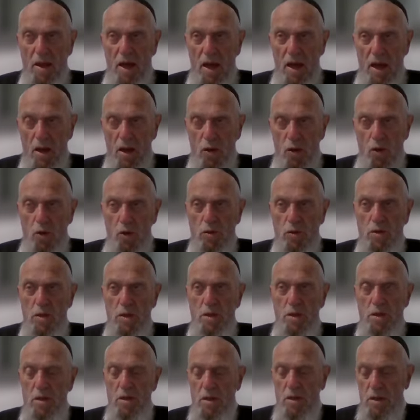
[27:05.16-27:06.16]
a good
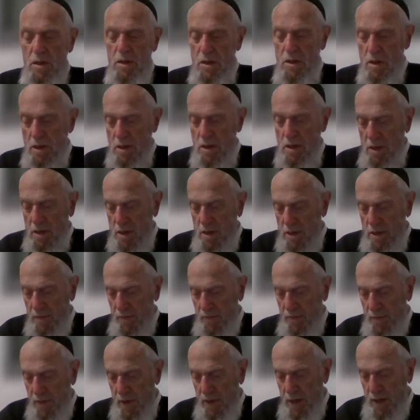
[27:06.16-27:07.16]

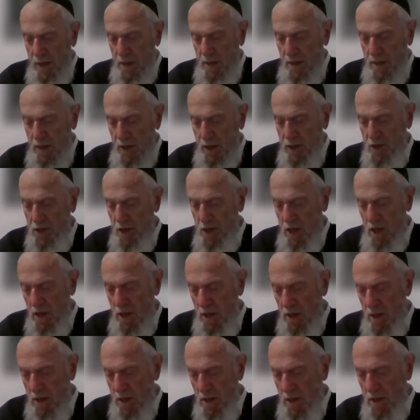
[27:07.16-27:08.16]
a
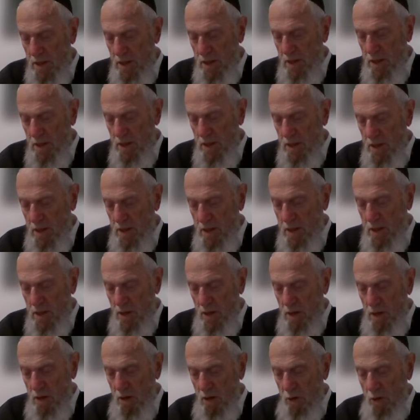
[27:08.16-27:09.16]
teacher
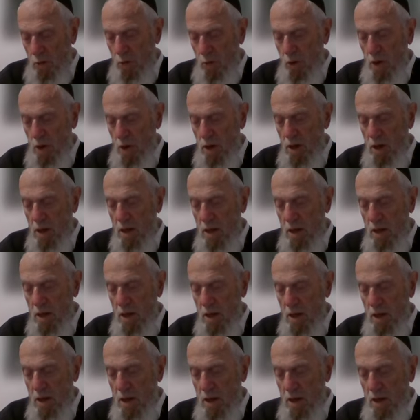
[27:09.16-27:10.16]
will
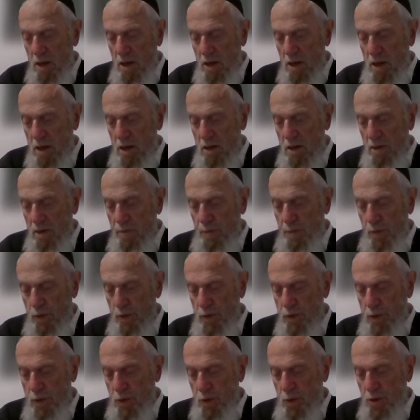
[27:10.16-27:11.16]

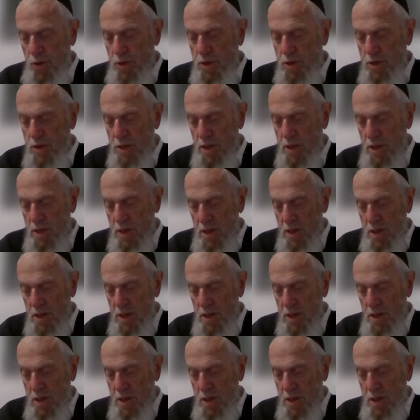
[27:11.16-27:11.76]
produce,